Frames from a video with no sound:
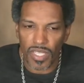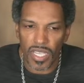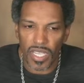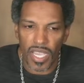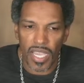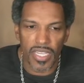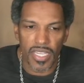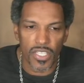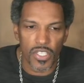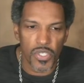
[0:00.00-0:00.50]

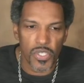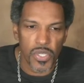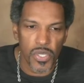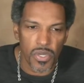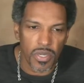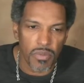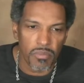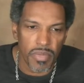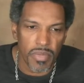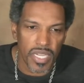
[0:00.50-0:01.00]
And it
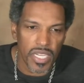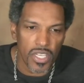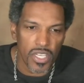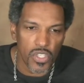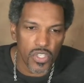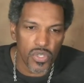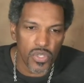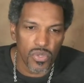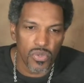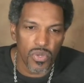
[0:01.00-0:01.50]
took me
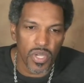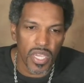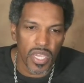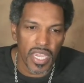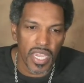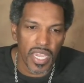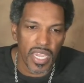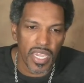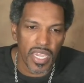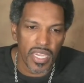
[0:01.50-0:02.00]
to
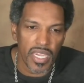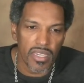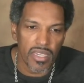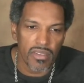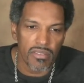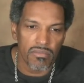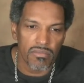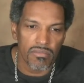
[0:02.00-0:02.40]
a